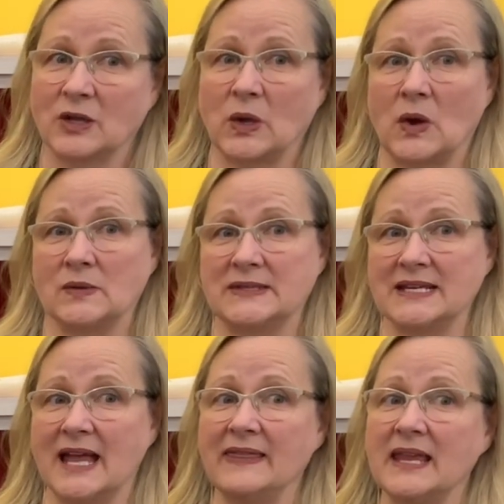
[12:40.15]
coasting
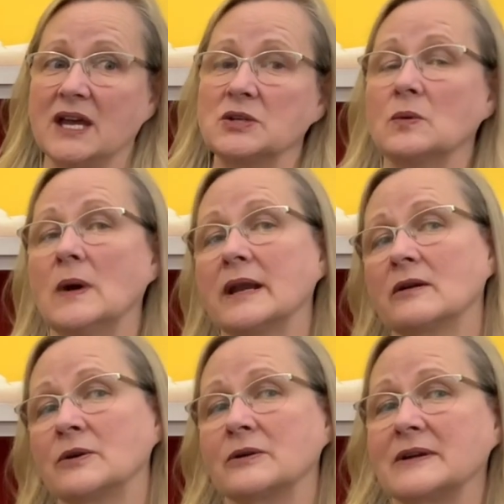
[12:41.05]
on the underwater
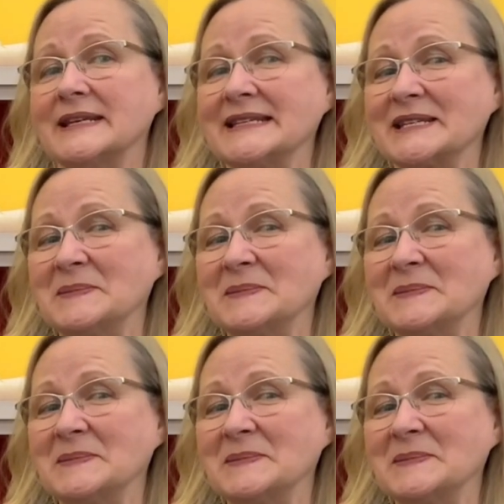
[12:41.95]
current.